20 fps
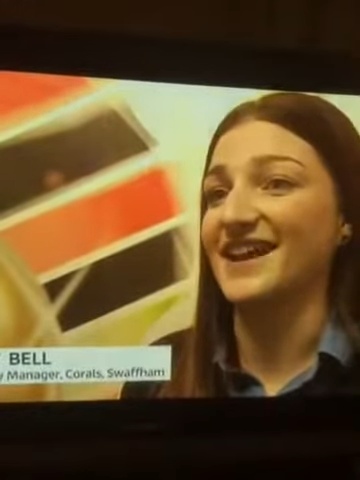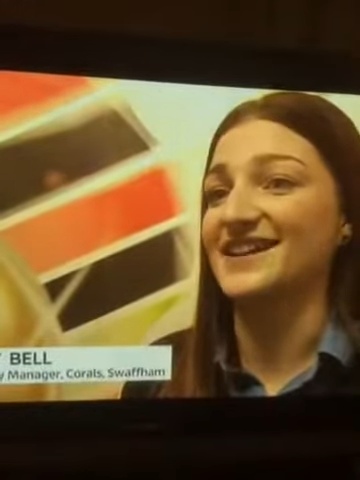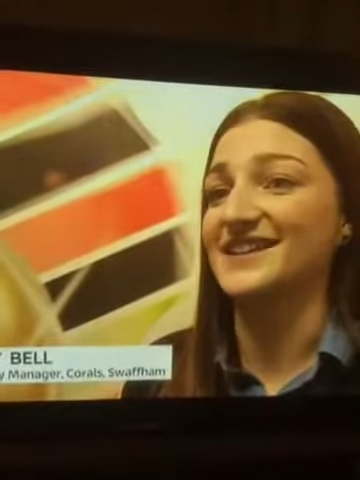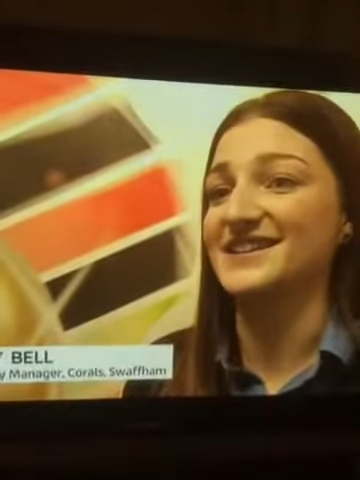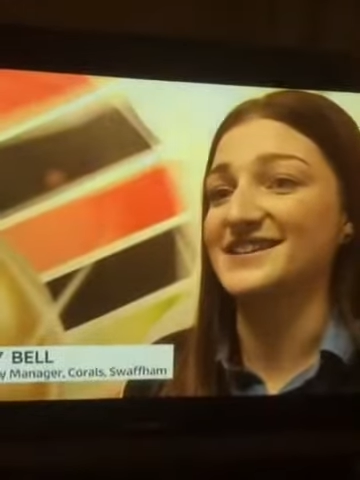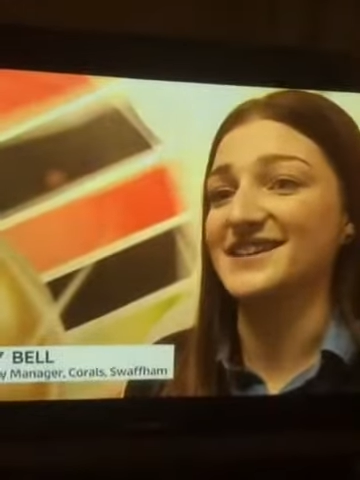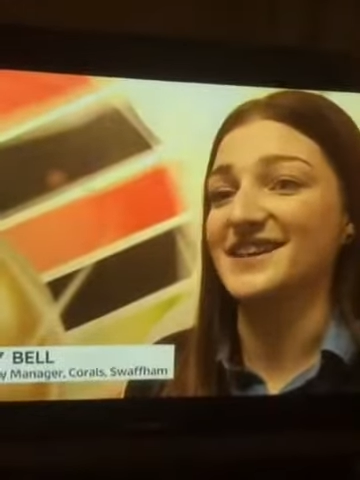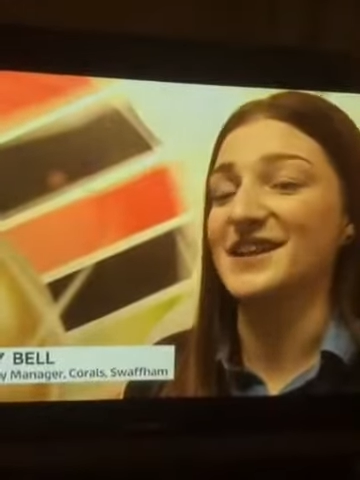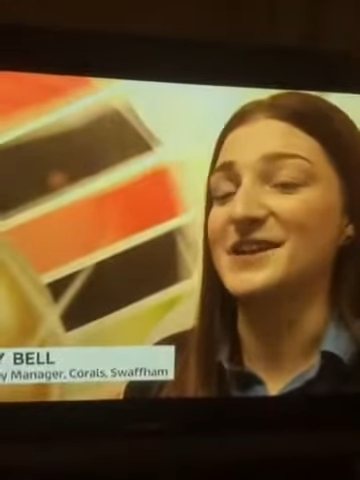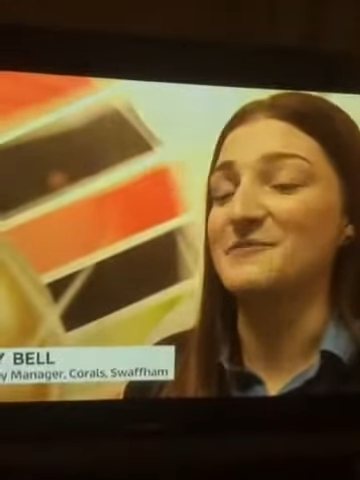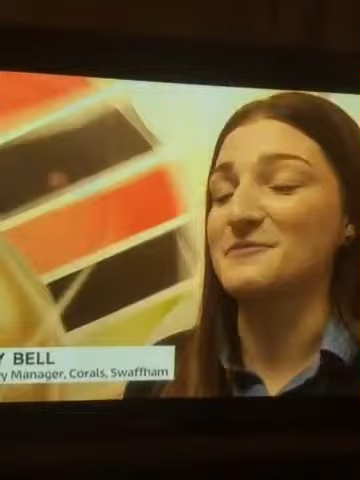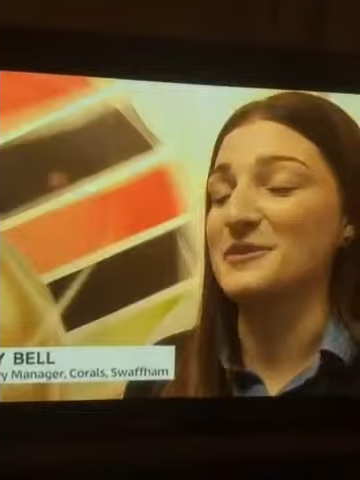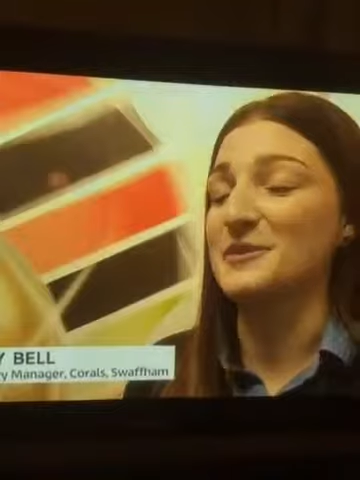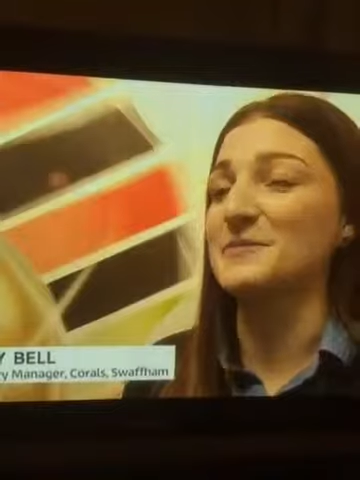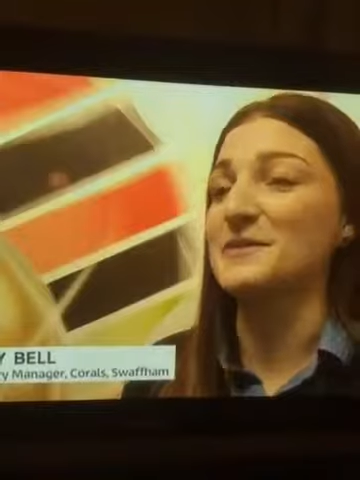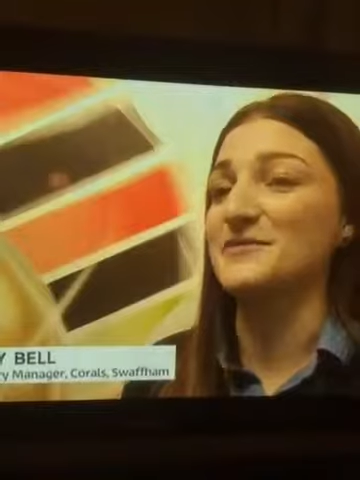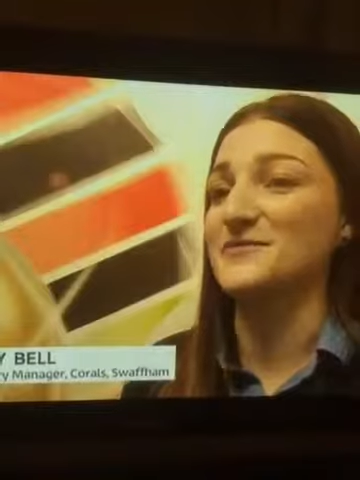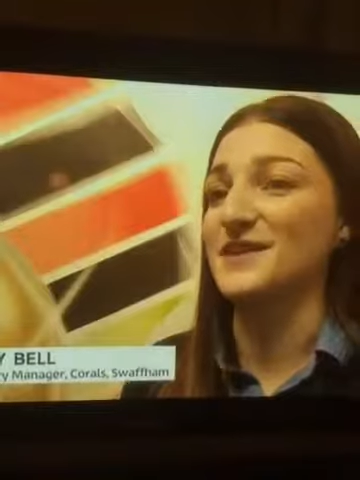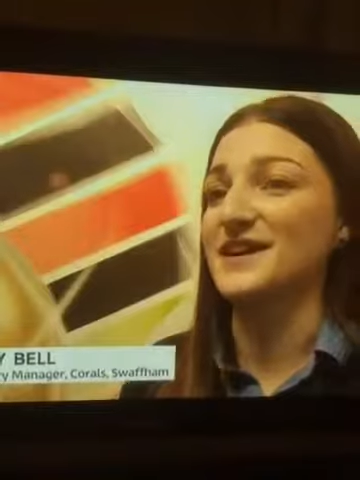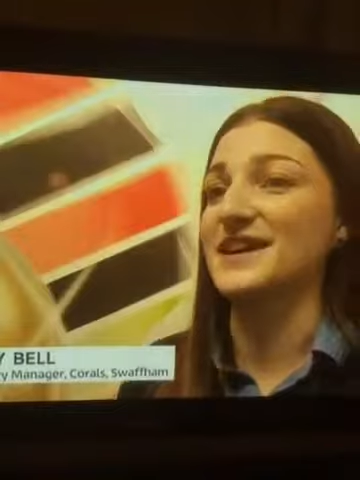and he
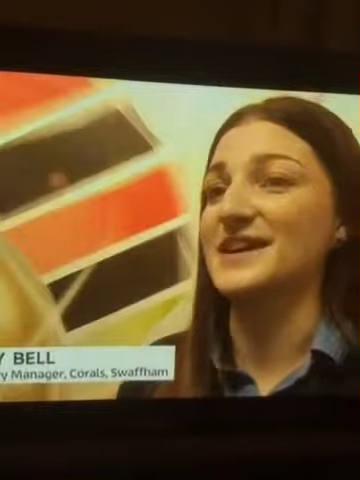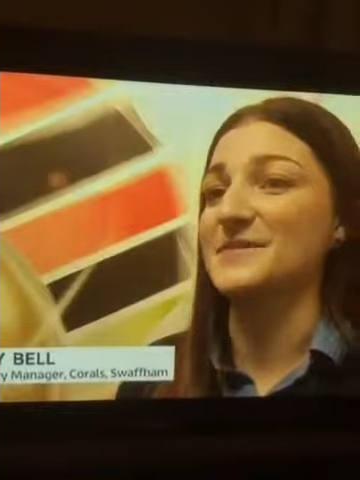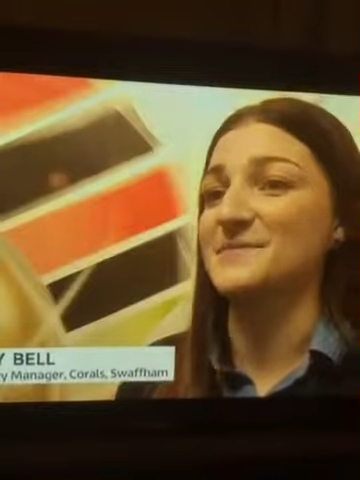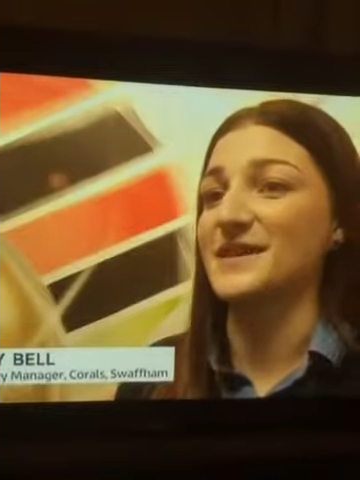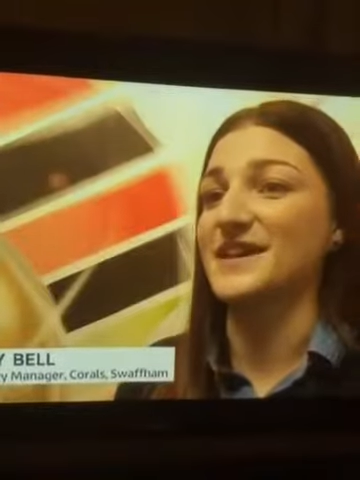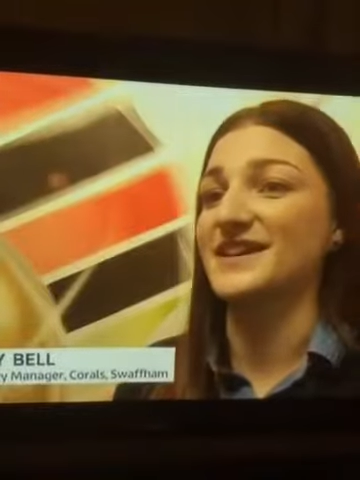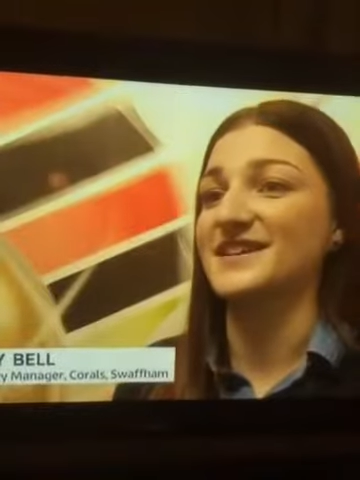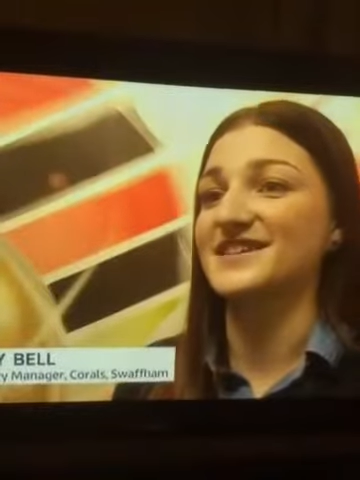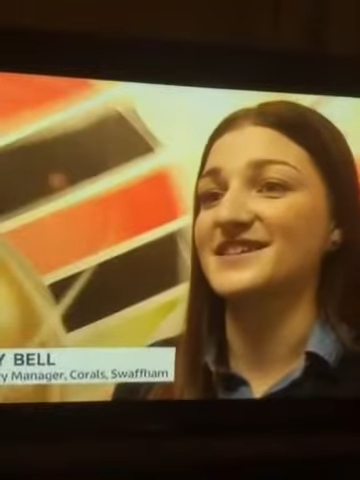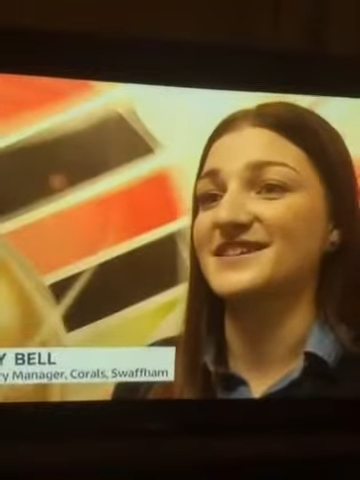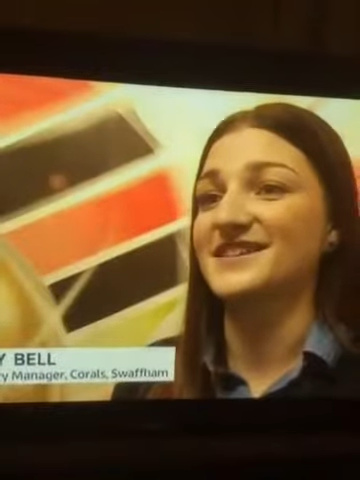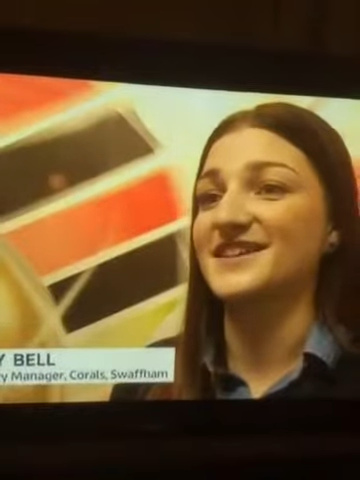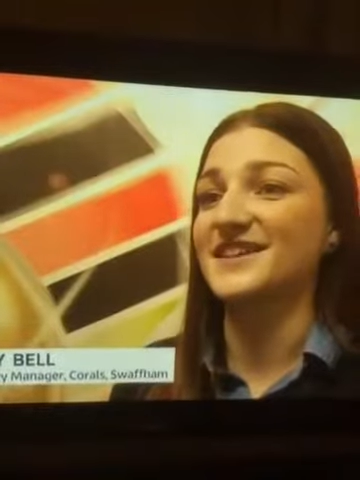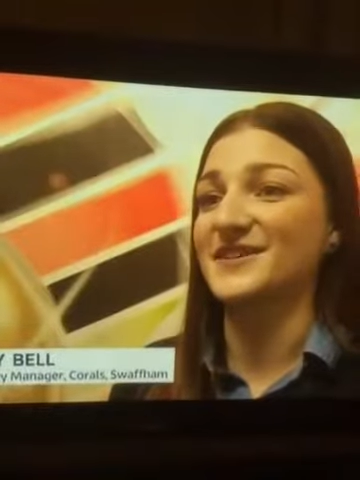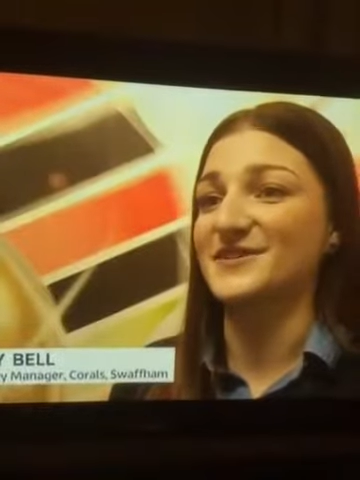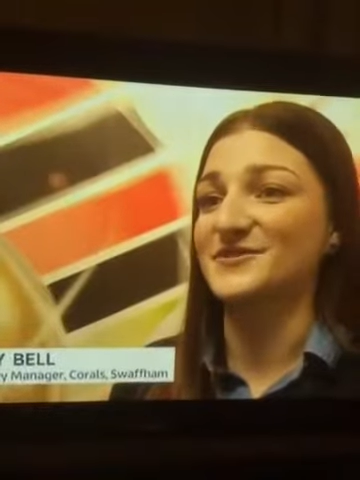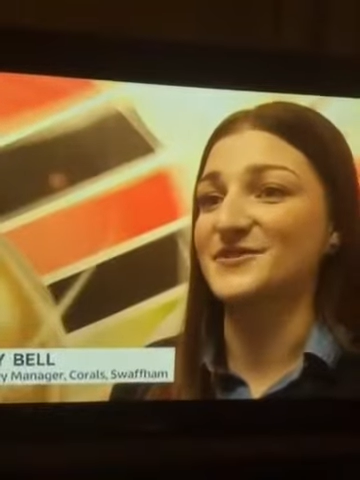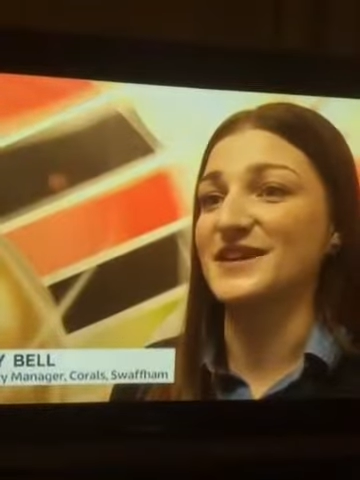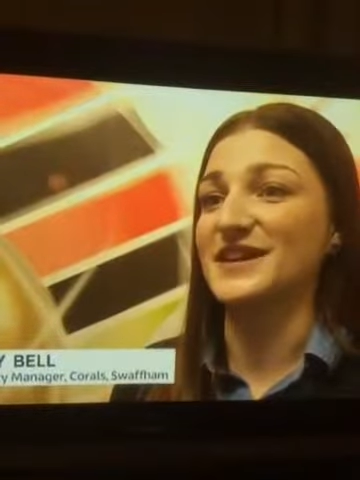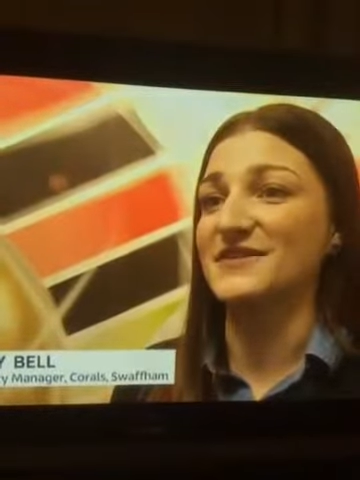will be really missed
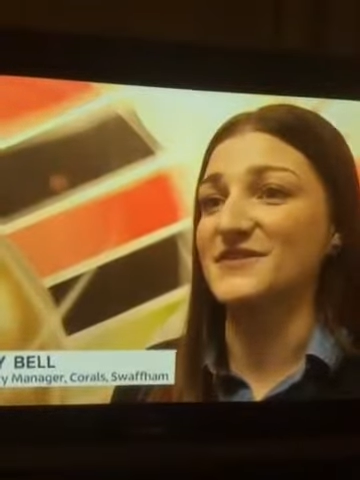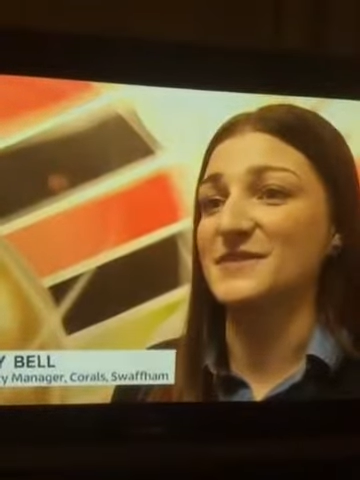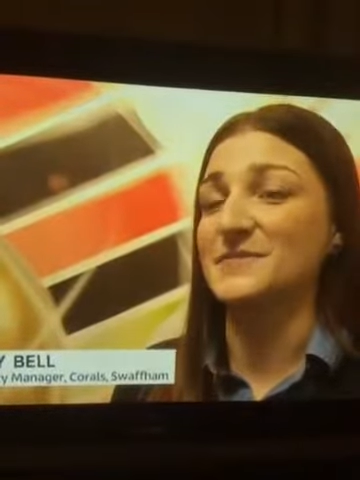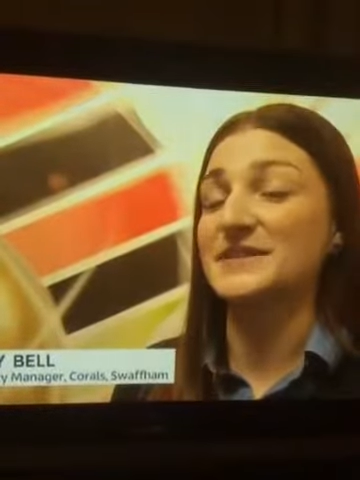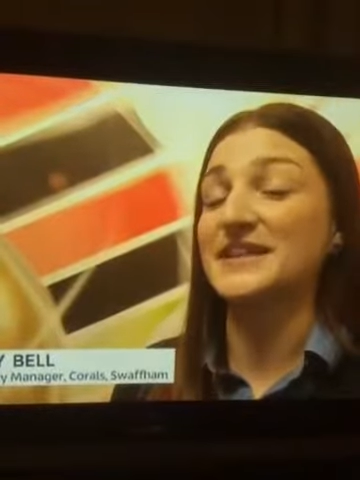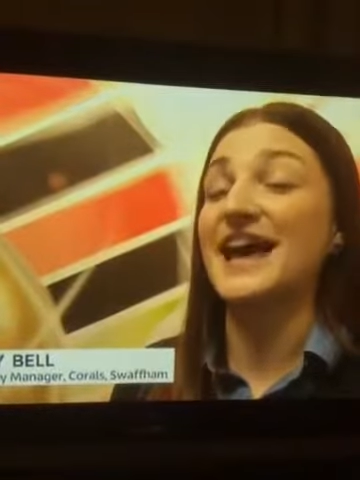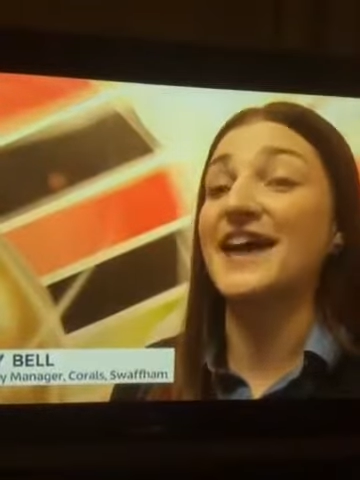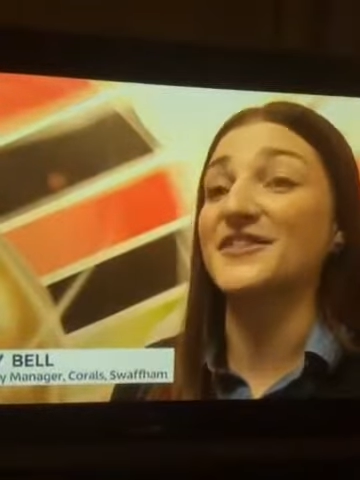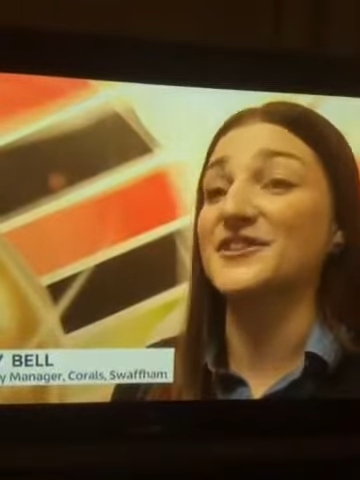really, really miss.